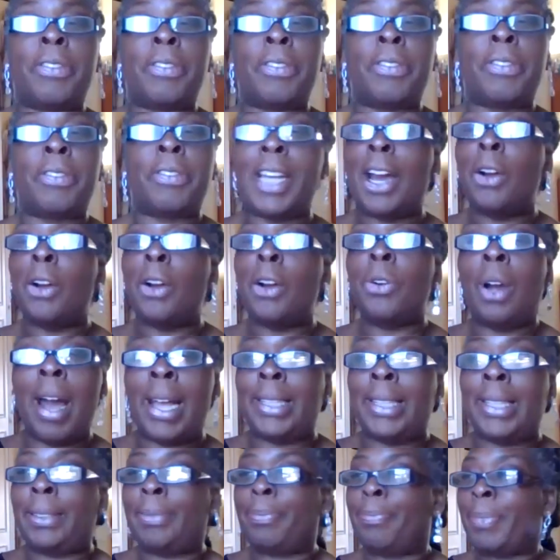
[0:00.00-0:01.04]
There are no
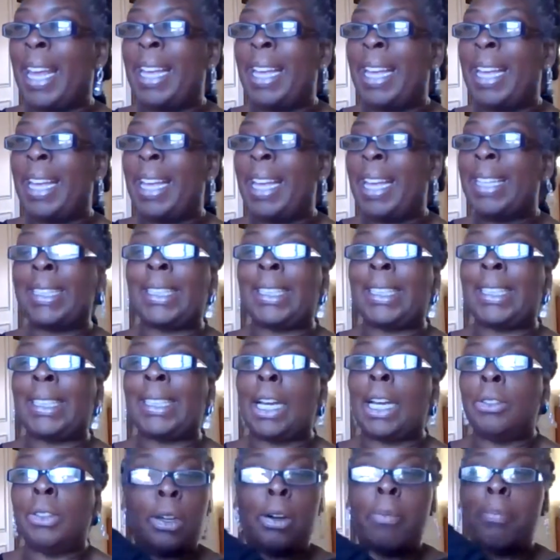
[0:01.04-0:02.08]
high
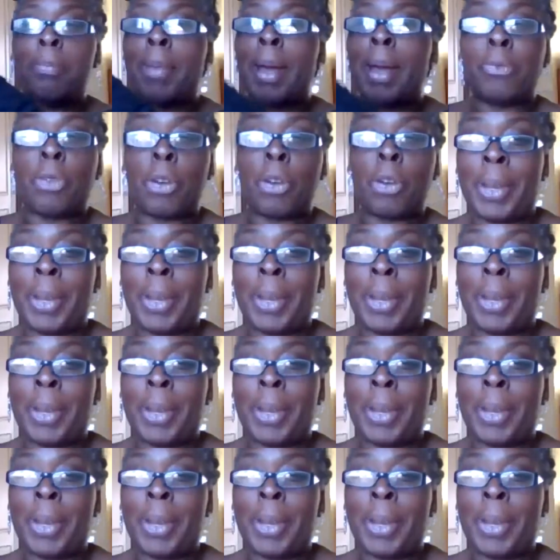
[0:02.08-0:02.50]
headstones or